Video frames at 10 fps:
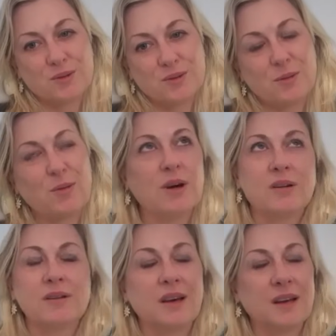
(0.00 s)

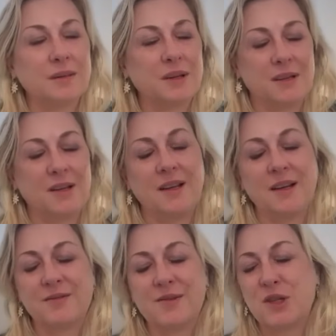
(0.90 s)
well, I mean, I
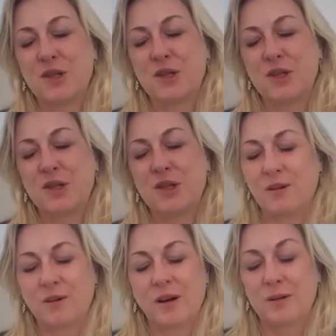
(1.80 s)
have two
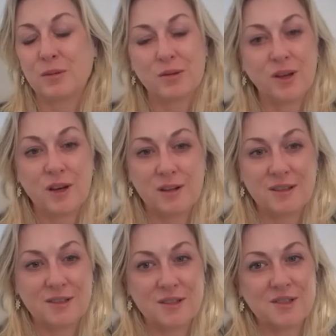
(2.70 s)
incredible
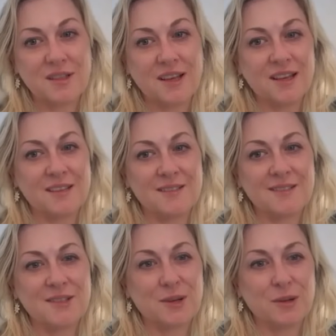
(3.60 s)
daughters,
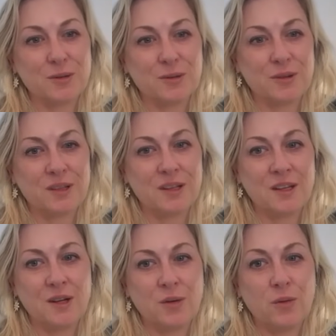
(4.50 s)
and so,
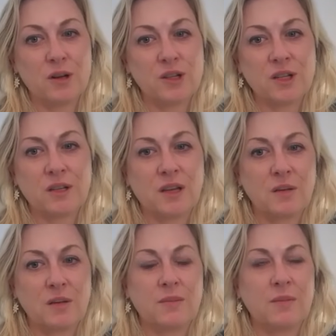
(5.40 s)
watching
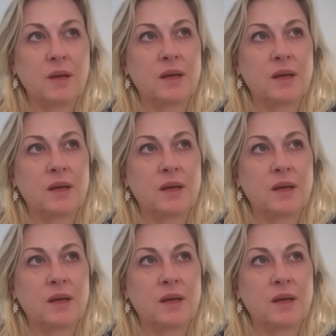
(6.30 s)
them